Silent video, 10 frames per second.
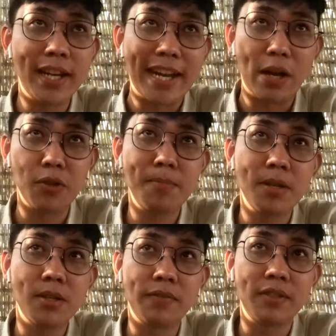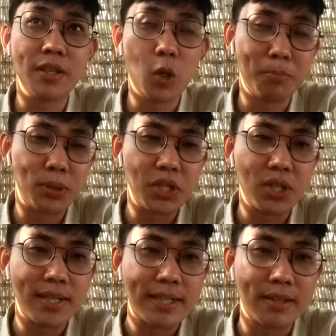verdict announcement
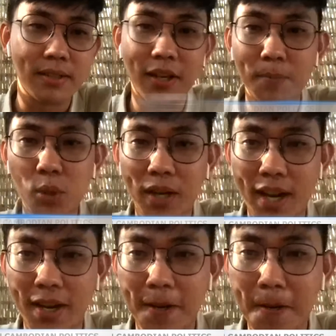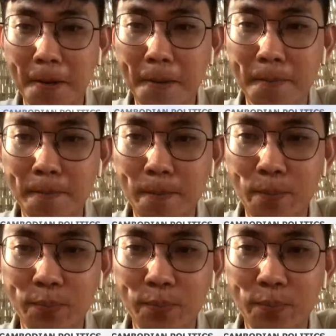of the opposition leader, Kem Sokha.